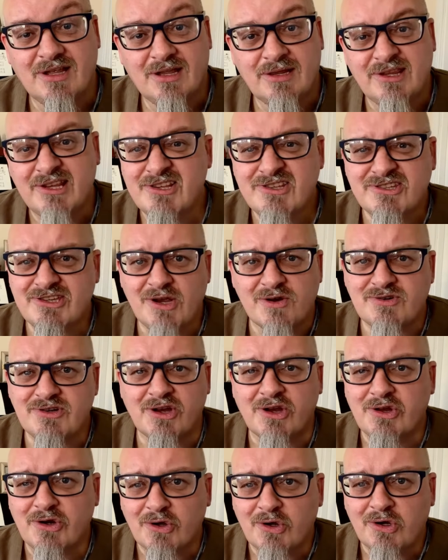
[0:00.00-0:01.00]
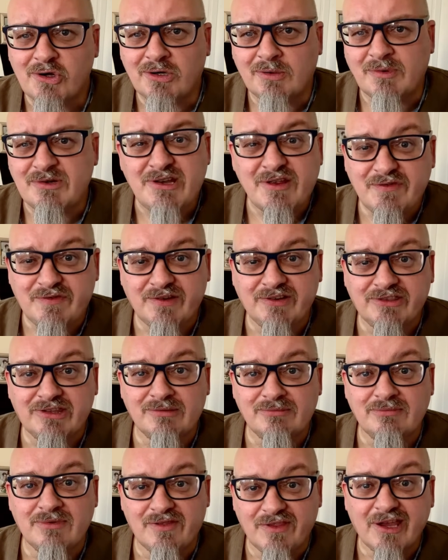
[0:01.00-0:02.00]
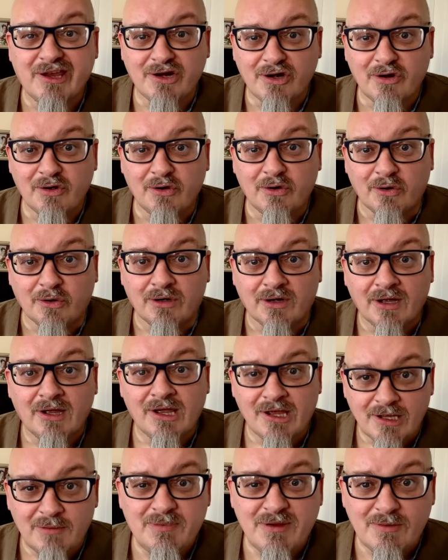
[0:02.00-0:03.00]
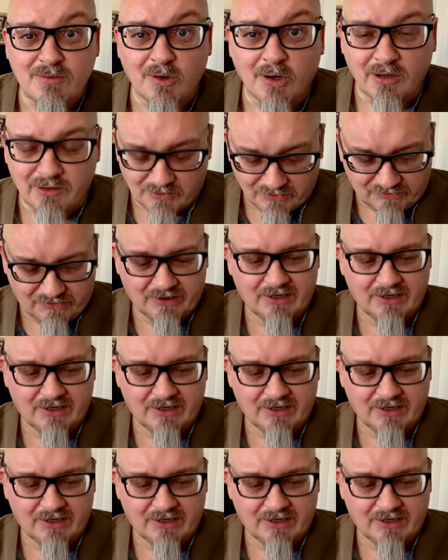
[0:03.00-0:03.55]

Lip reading: These children grow. When you feed them, they grow. Be warned.